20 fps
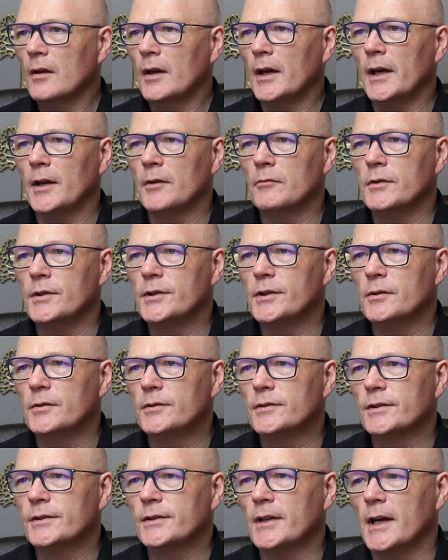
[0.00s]
And
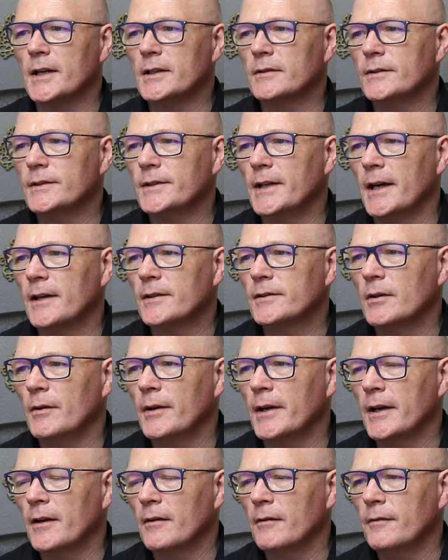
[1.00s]
reduce the size of the text so
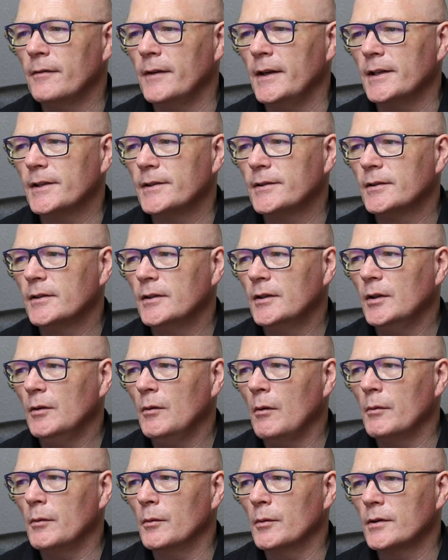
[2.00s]
it kind of fits
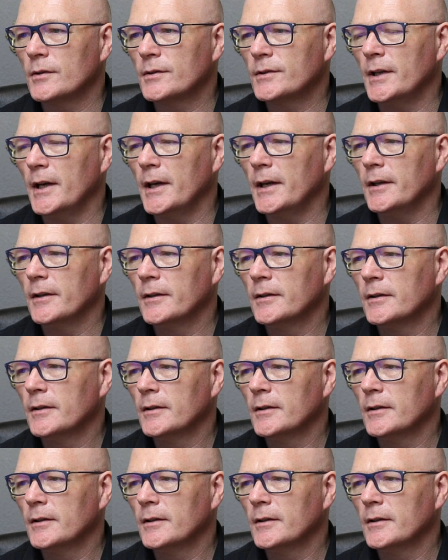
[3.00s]
what we want to say.